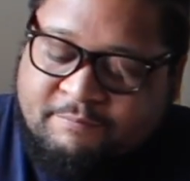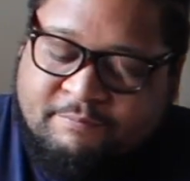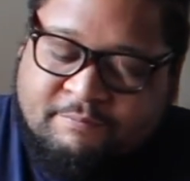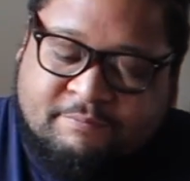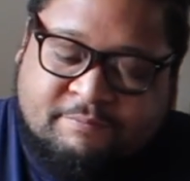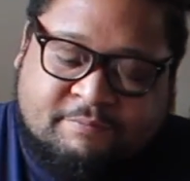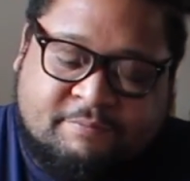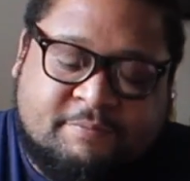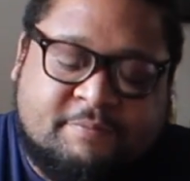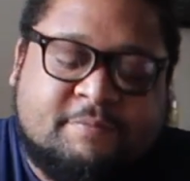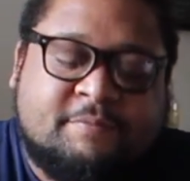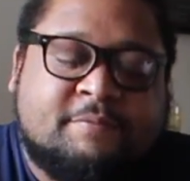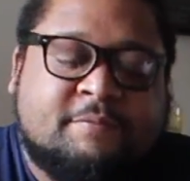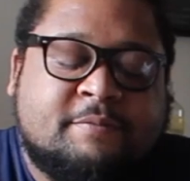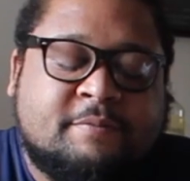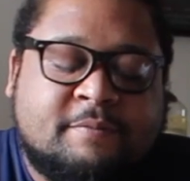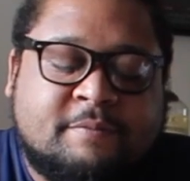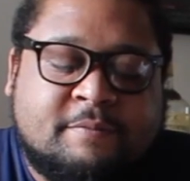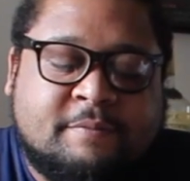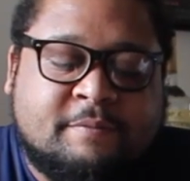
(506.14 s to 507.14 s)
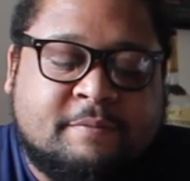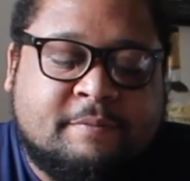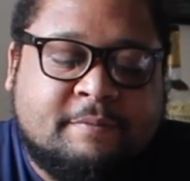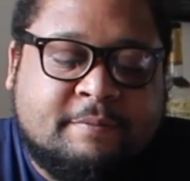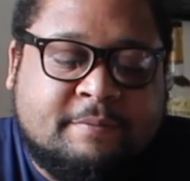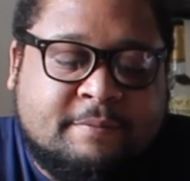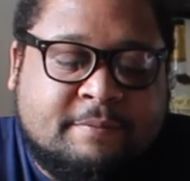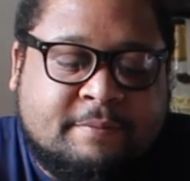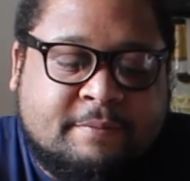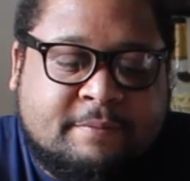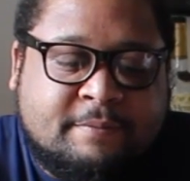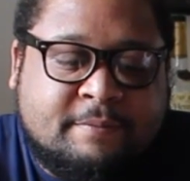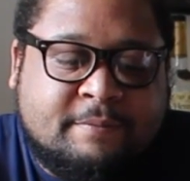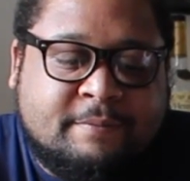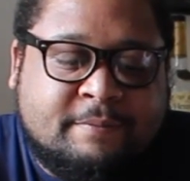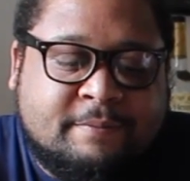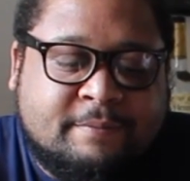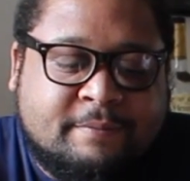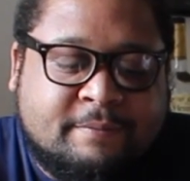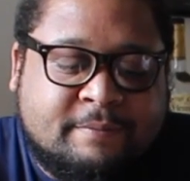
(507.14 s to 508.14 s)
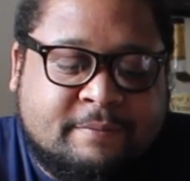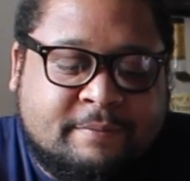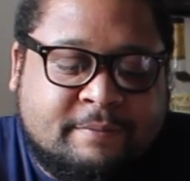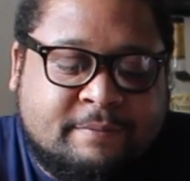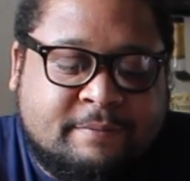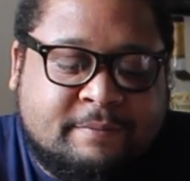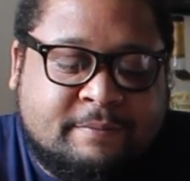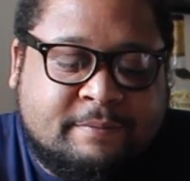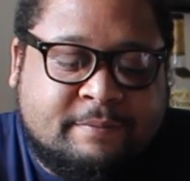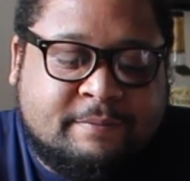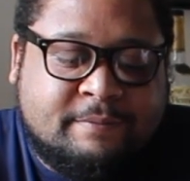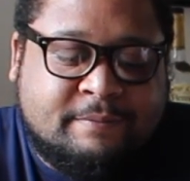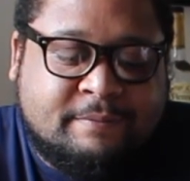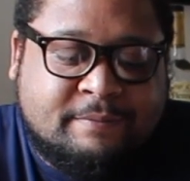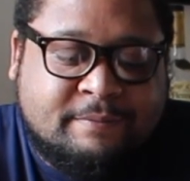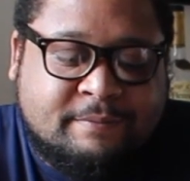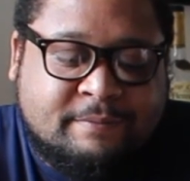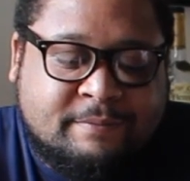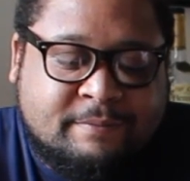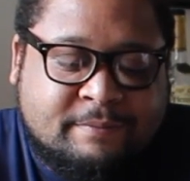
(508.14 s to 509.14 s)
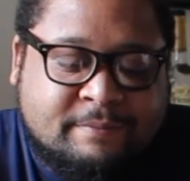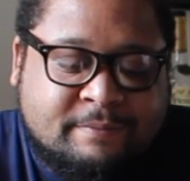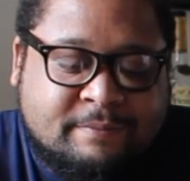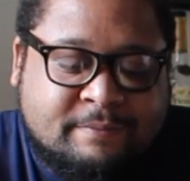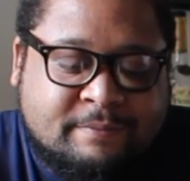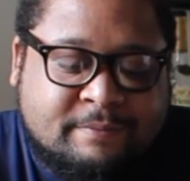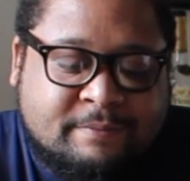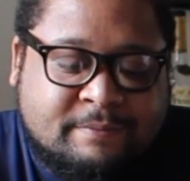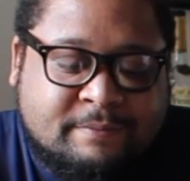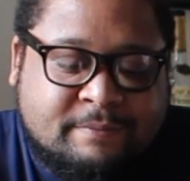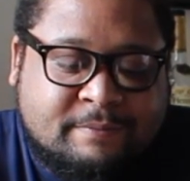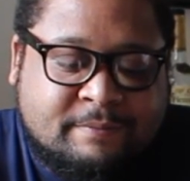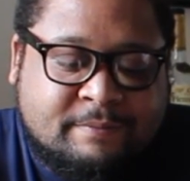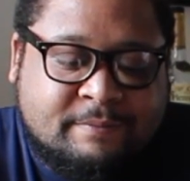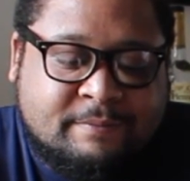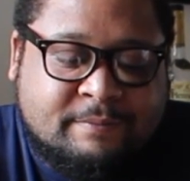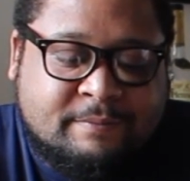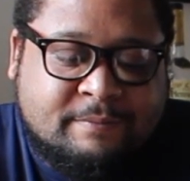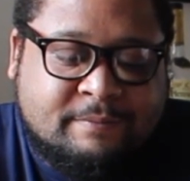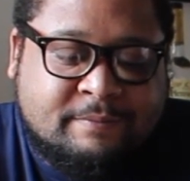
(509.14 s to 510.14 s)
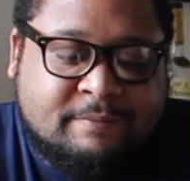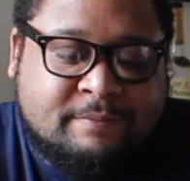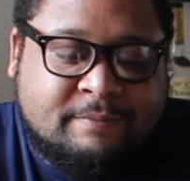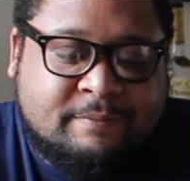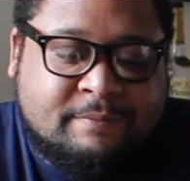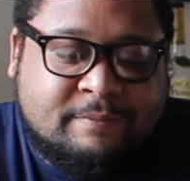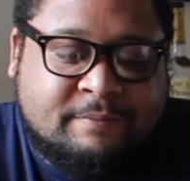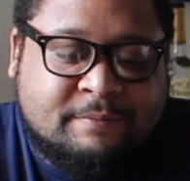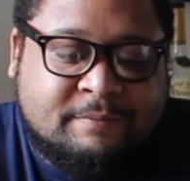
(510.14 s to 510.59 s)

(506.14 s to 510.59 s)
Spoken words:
No words are spoken by the person on screen.